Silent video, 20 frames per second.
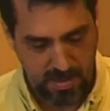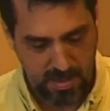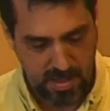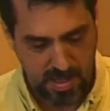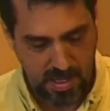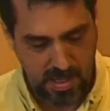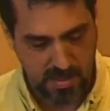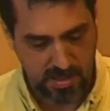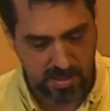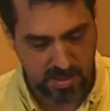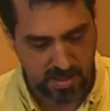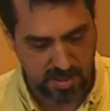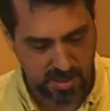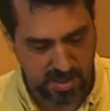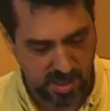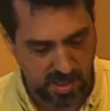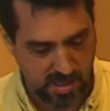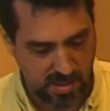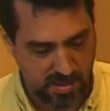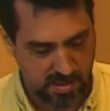As
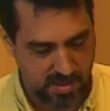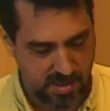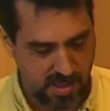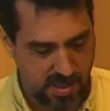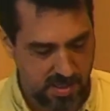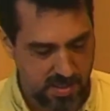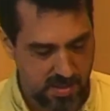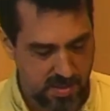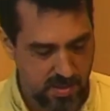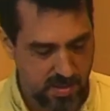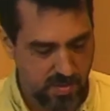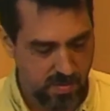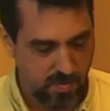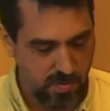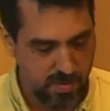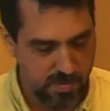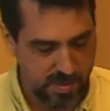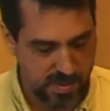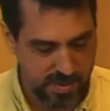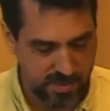T'Challa says,
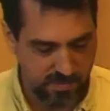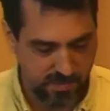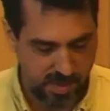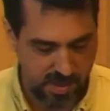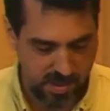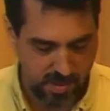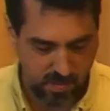we must find